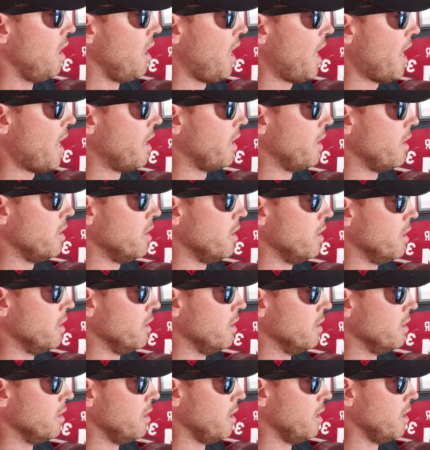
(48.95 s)

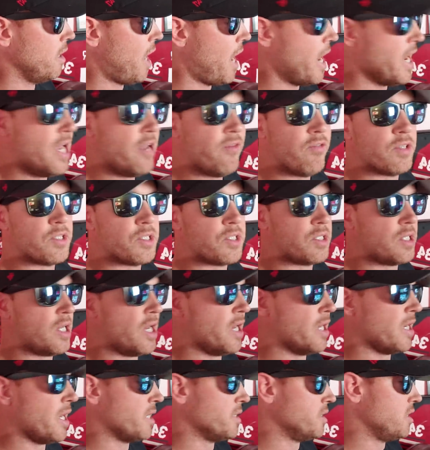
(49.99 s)
I
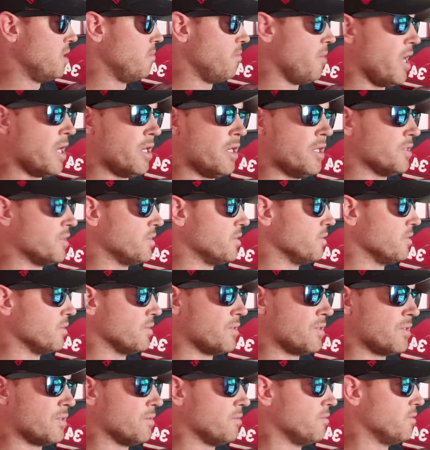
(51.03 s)
said, man, this
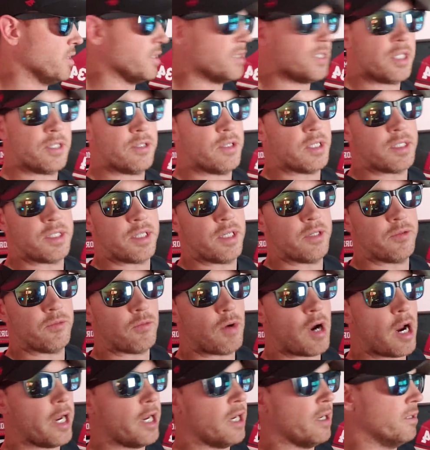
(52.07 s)
isn't
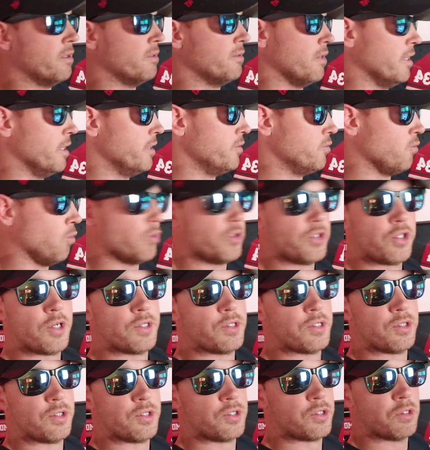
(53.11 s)
right. Georgia
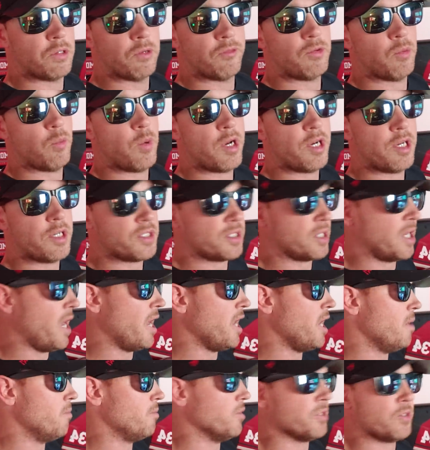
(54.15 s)
doesn't deserve to win this
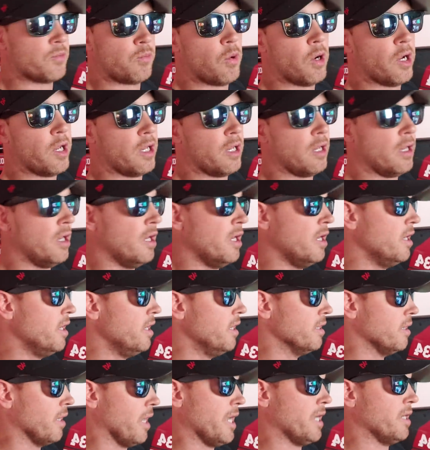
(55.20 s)
game this way,
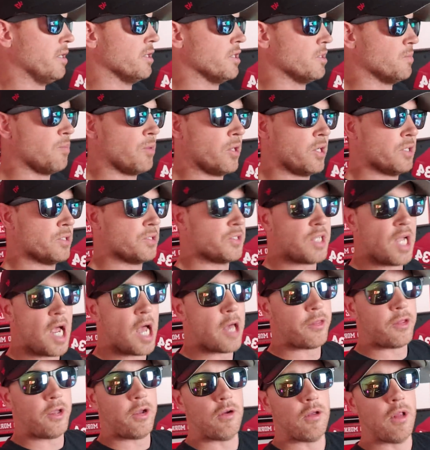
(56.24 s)
like this, because
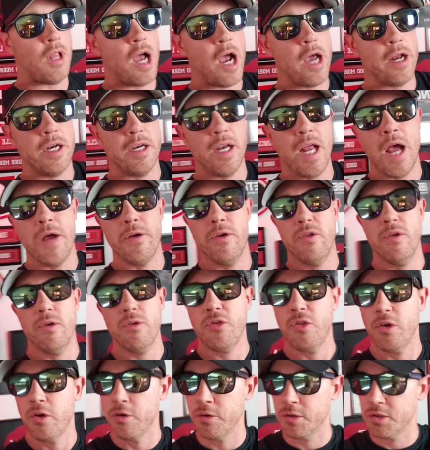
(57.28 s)
South Carolina down to their
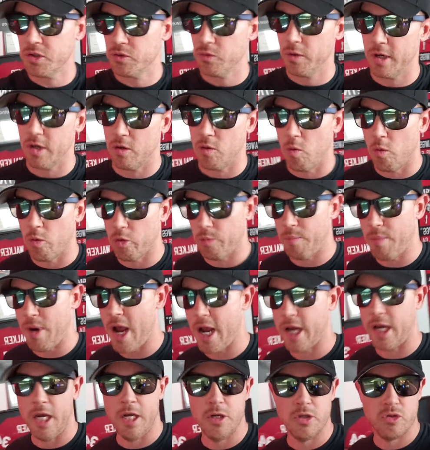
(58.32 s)
third string
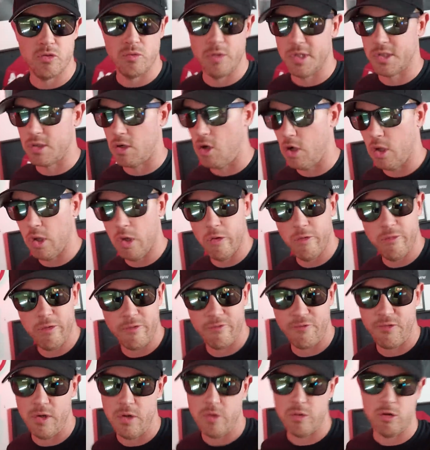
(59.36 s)
quarterback, injuries all over
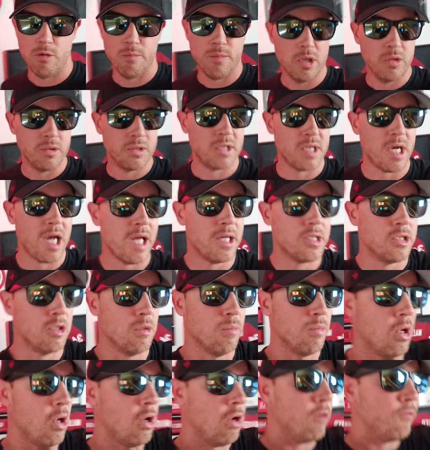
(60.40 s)
the field on both sides of the
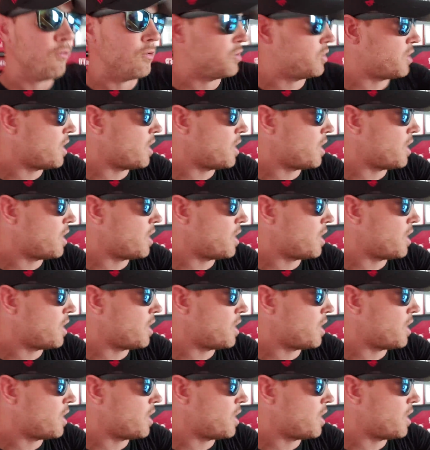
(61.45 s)
ball for